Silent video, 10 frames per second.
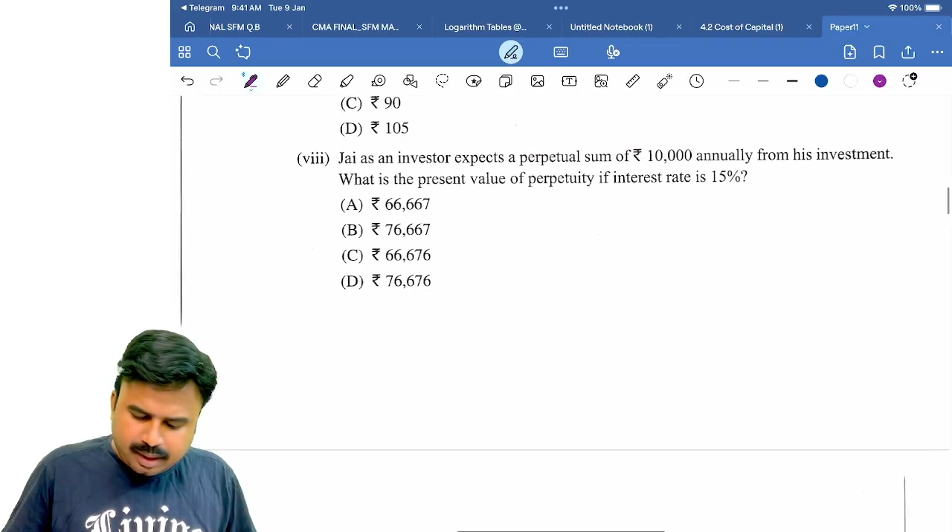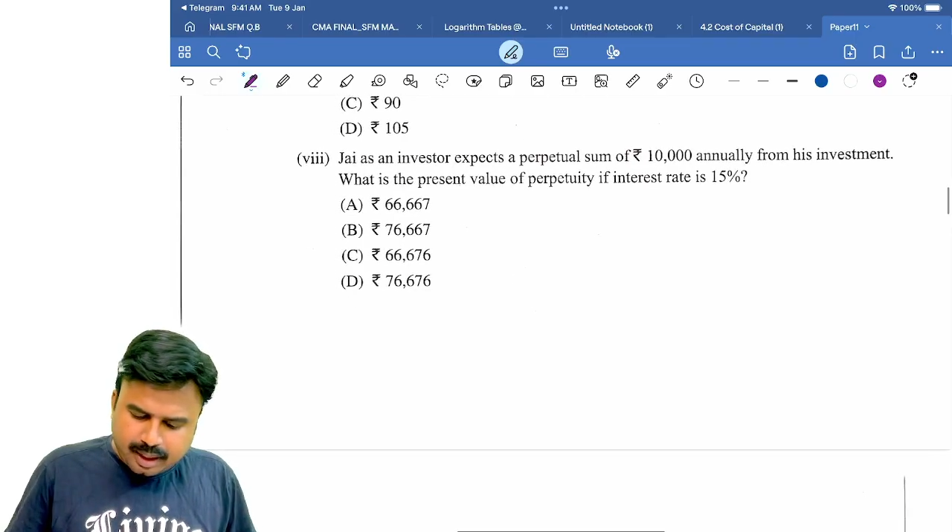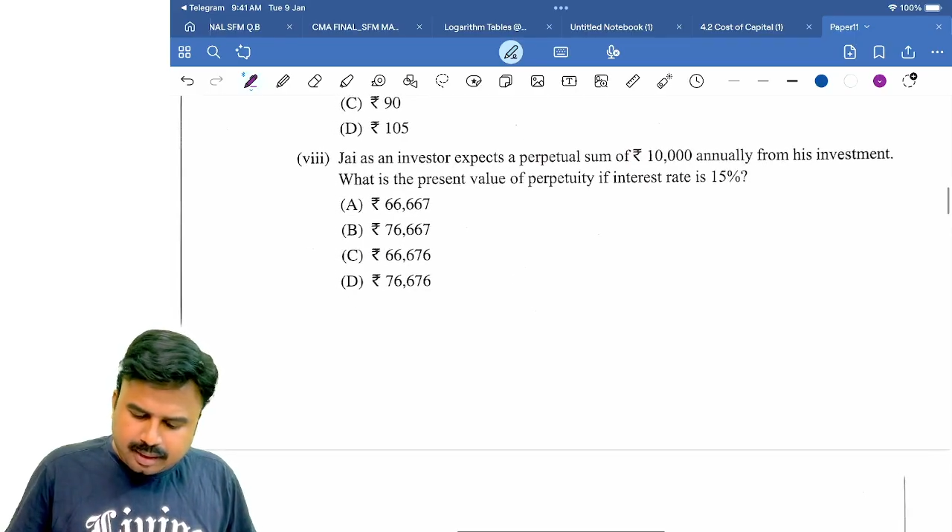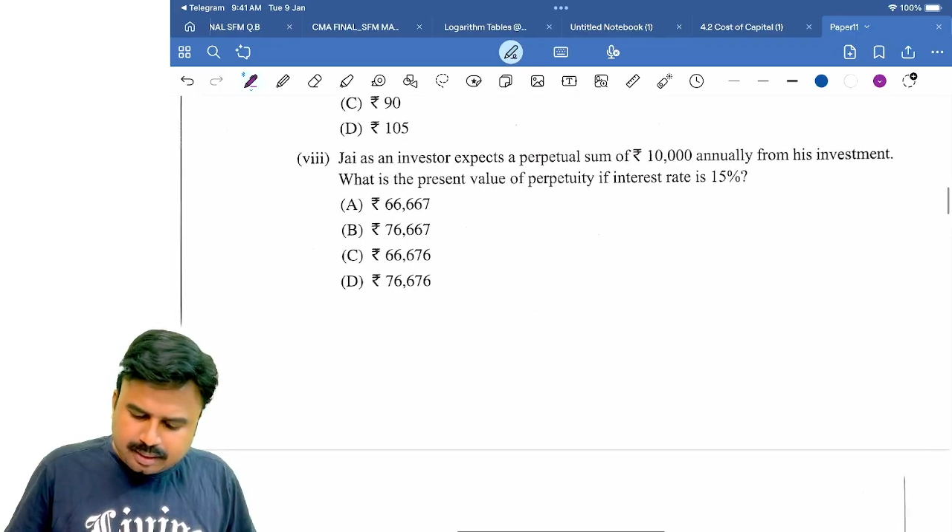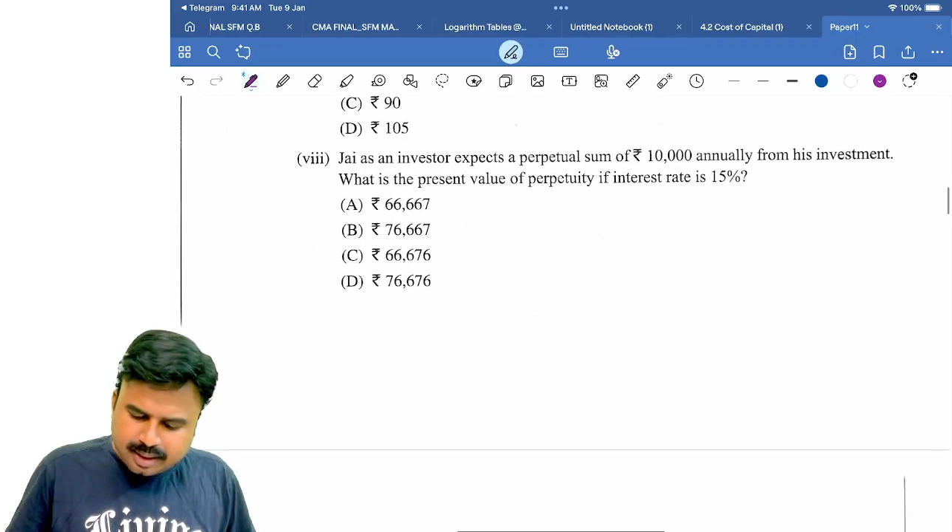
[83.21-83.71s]

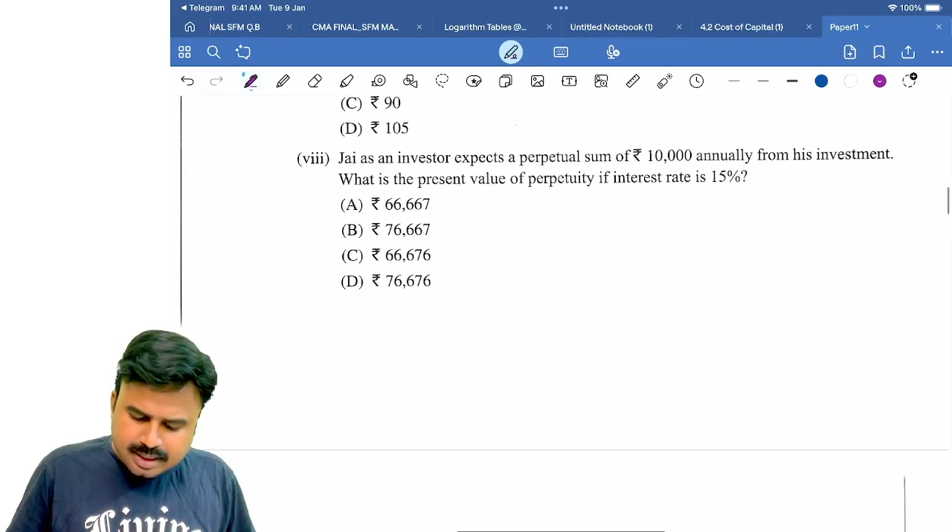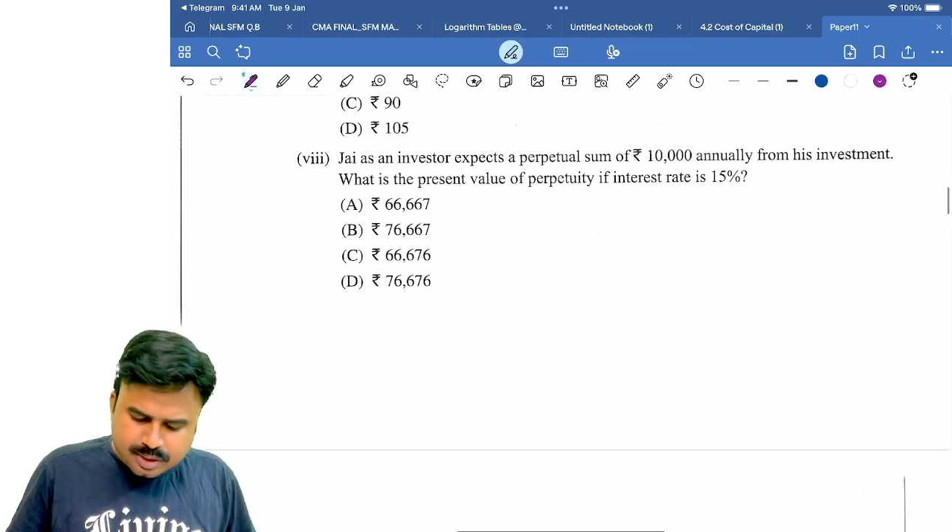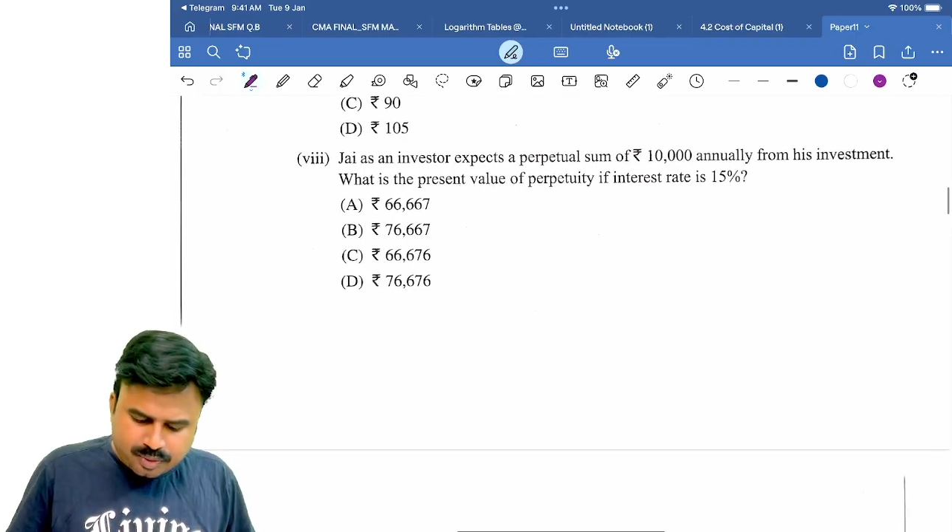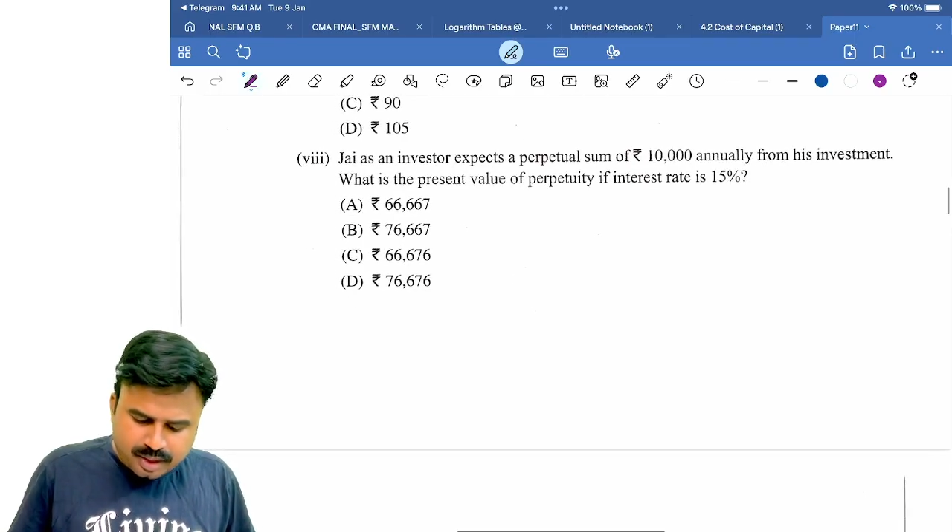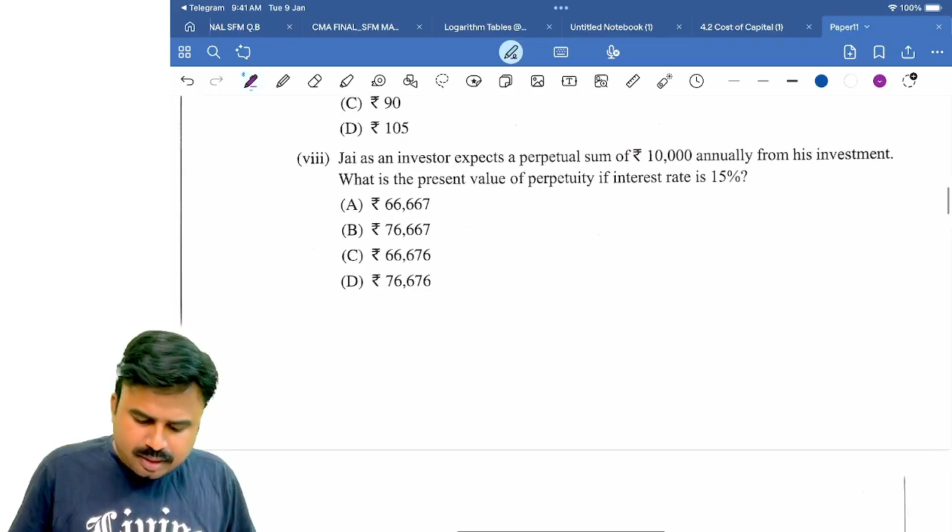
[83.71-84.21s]
And
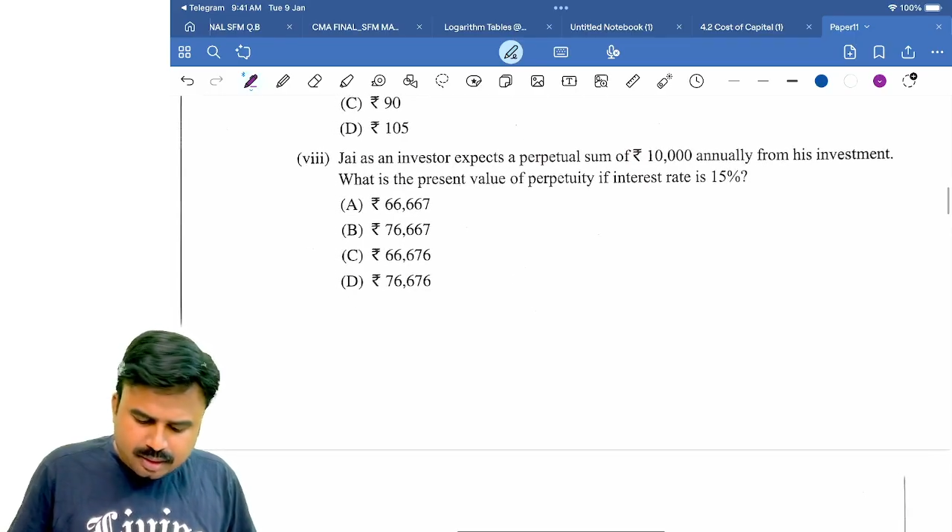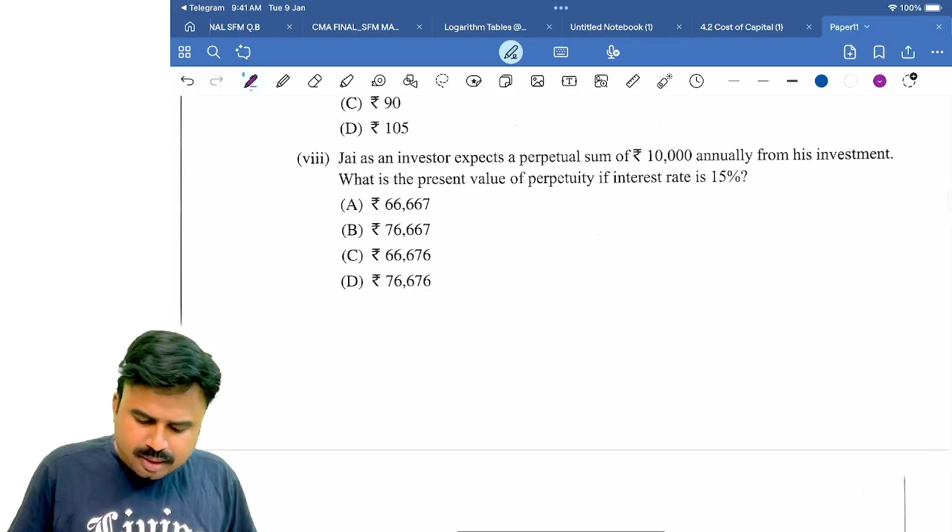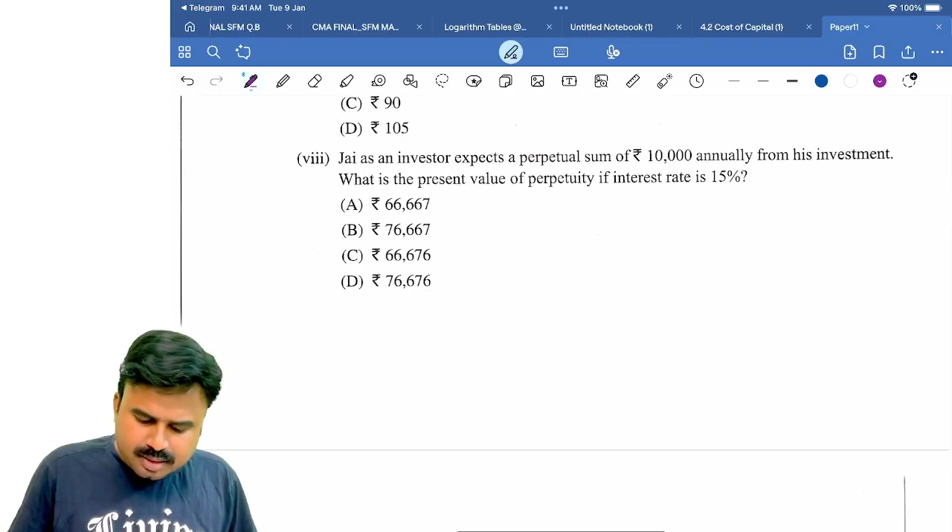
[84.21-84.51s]
this one